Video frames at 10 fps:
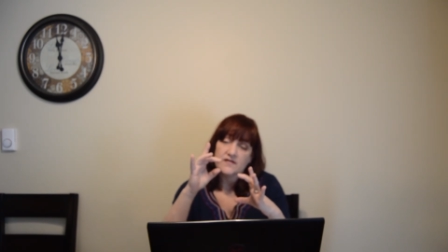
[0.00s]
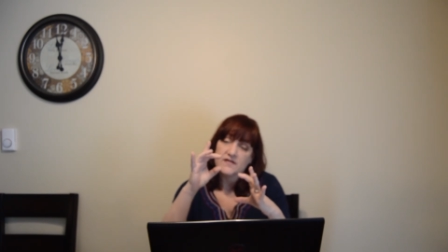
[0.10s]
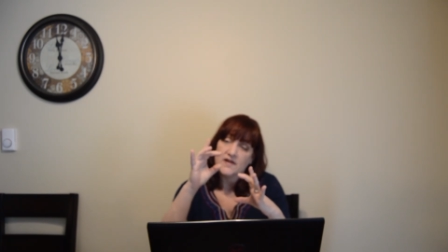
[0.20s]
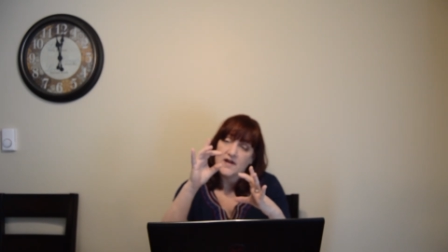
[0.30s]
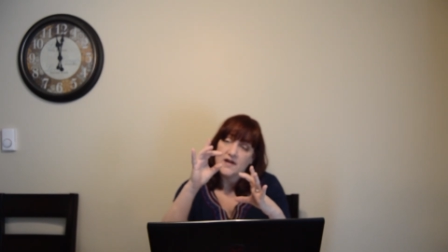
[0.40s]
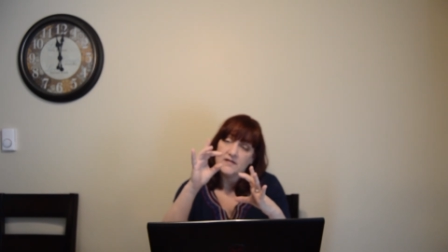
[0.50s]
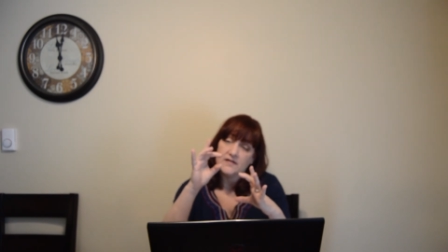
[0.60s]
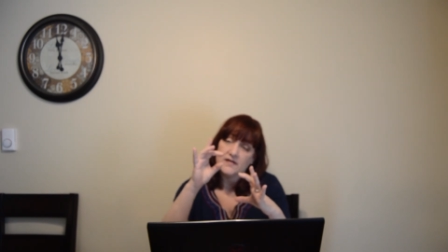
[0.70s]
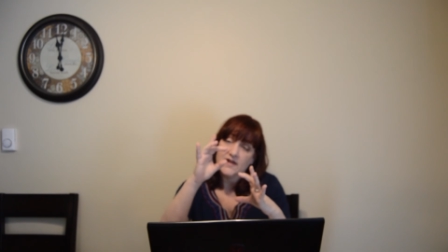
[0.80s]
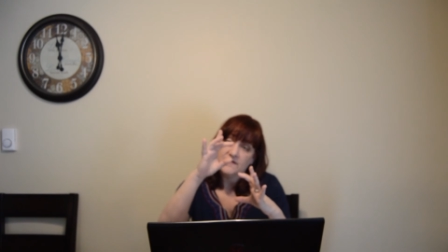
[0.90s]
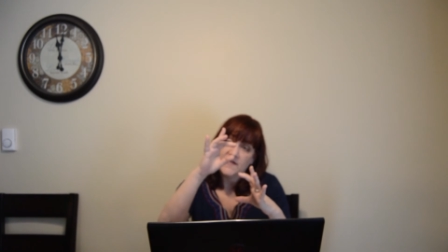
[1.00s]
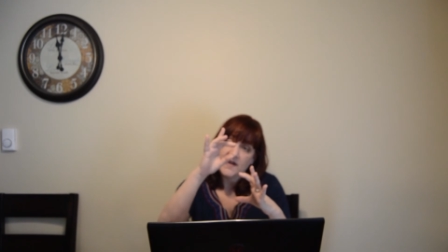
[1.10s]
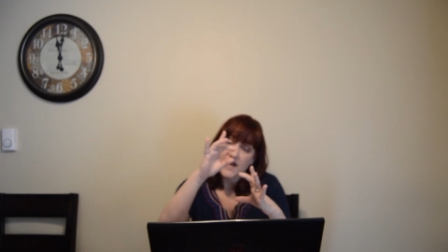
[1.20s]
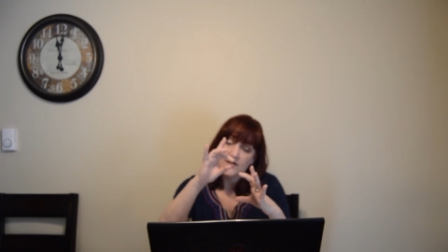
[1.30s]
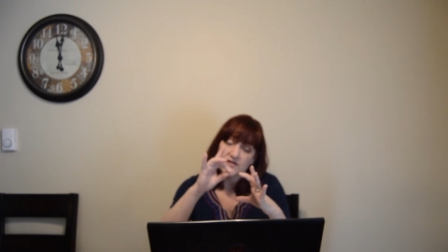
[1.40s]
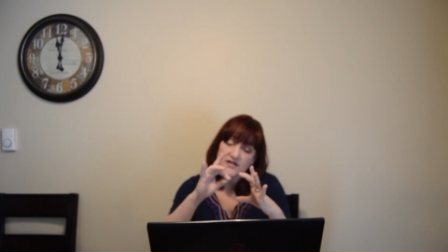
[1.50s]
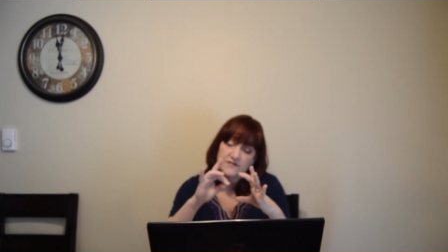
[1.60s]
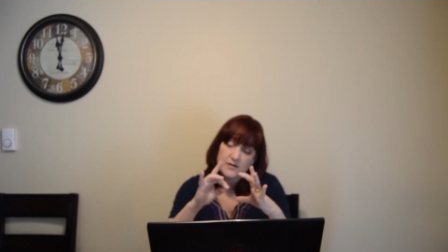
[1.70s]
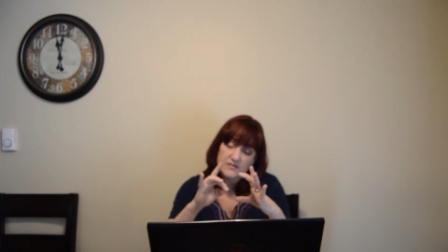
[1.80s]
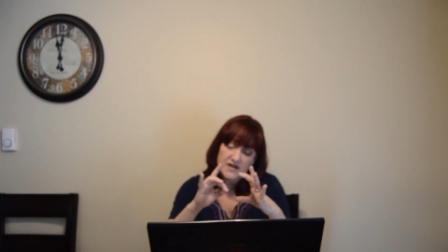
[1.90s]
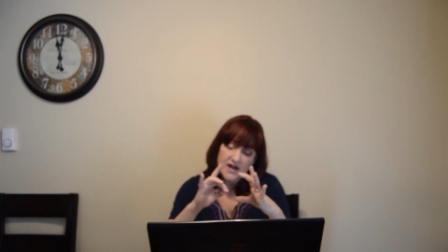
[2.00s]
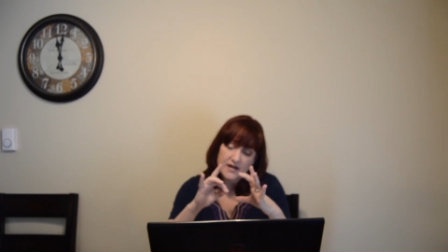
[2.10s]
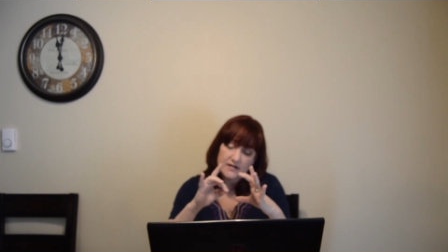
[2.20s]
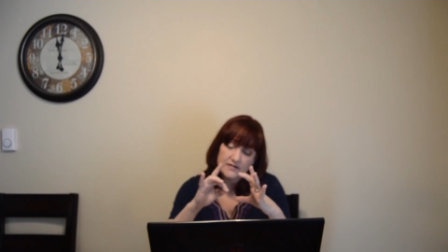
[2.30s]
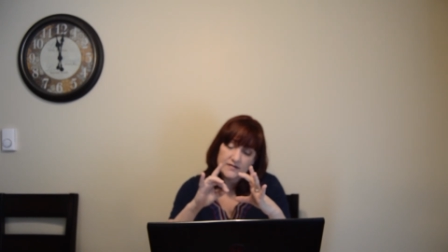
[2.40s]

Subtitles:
the energy from the